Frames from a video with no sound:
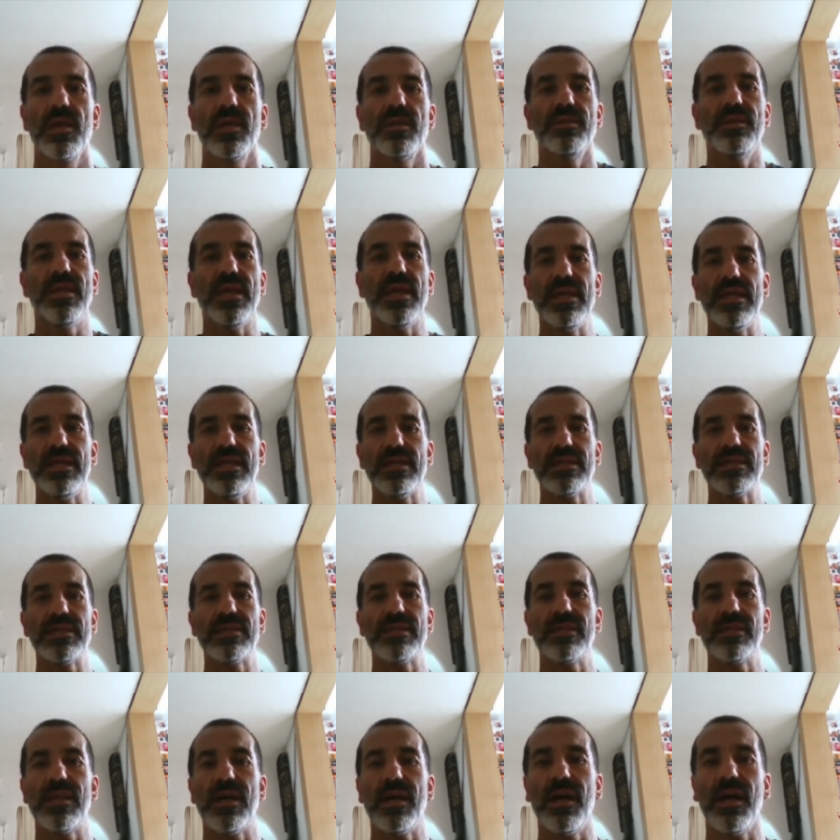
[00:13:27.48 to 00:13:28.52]
they need
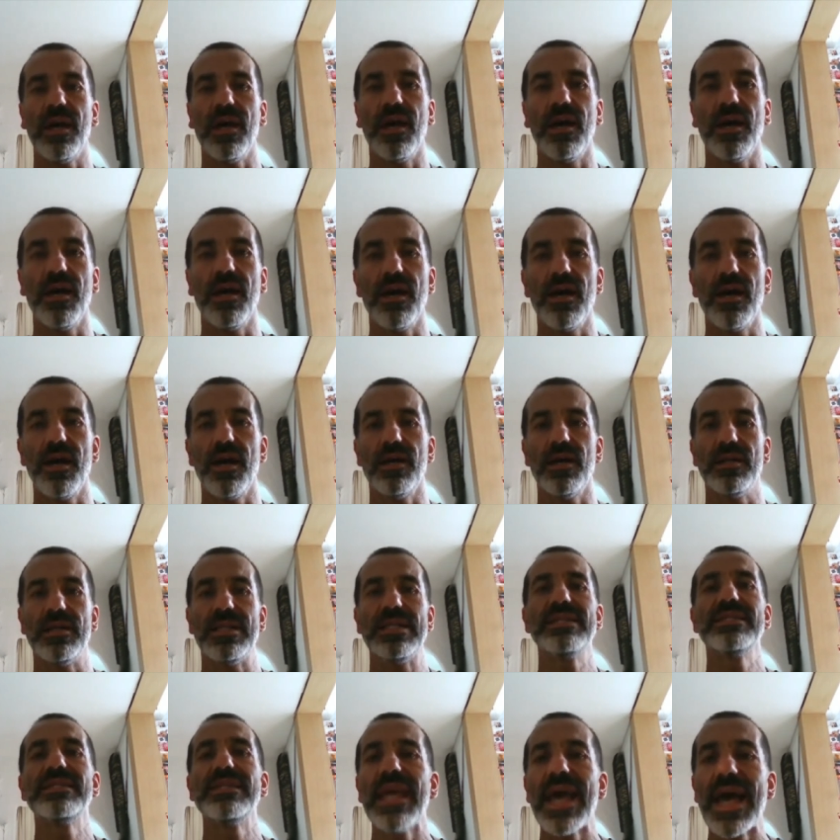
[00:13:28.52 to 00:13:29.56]
uh, an
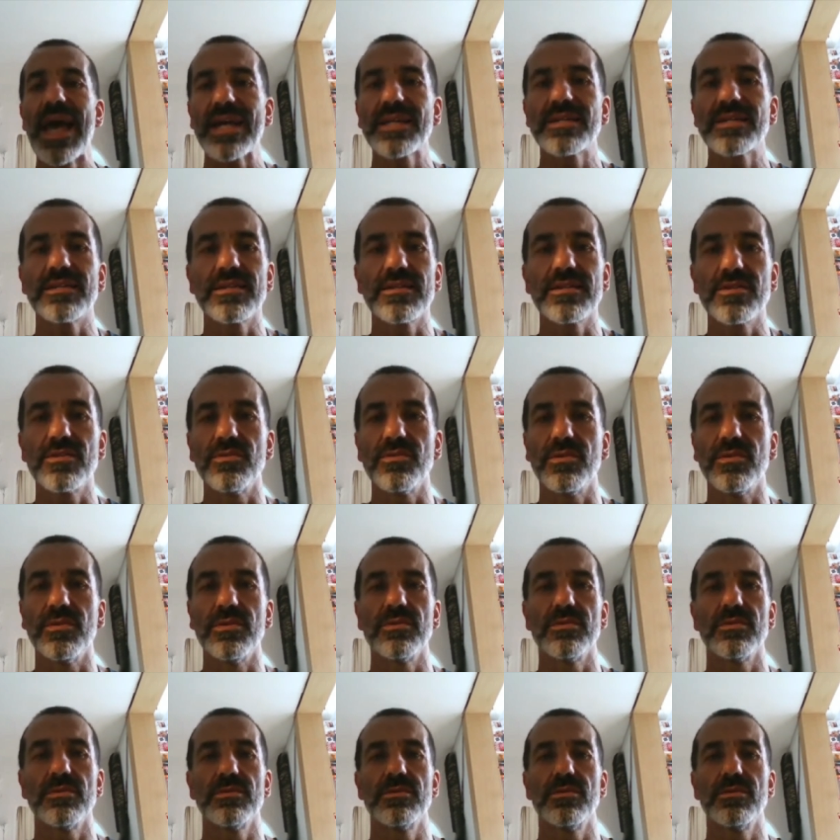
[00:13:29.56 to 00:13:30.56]
easy access to